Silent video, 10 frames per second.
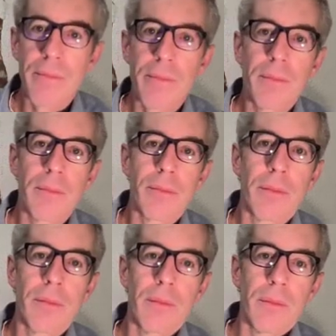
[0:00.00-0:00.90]

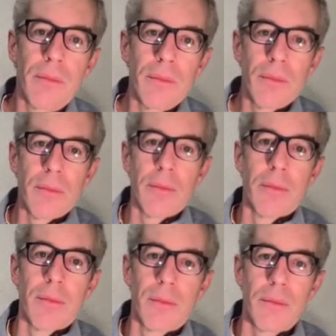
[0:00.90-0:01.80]

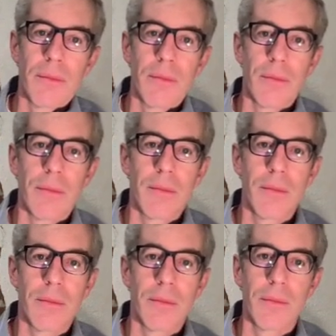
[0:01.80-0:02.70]

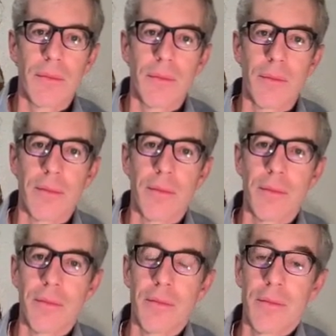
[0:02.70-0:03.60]

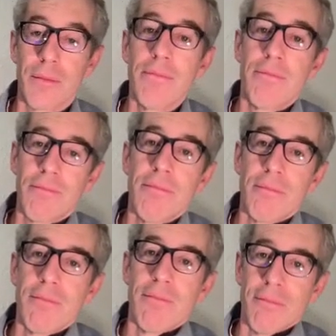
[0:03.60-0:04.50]

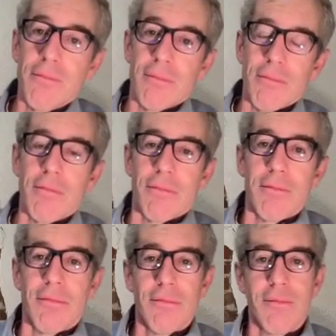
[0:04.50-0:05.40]

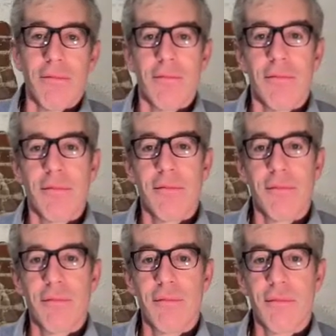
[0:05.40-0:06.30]

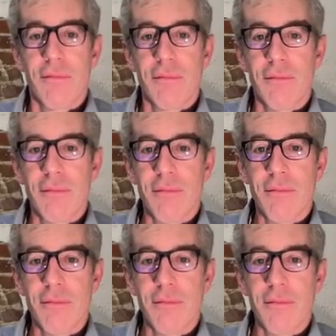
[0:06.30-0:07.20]

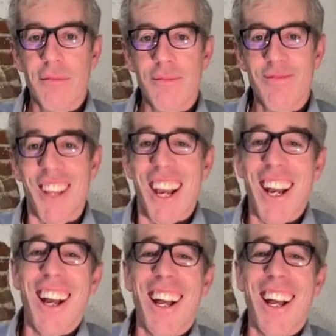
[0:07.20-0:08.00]
(silent)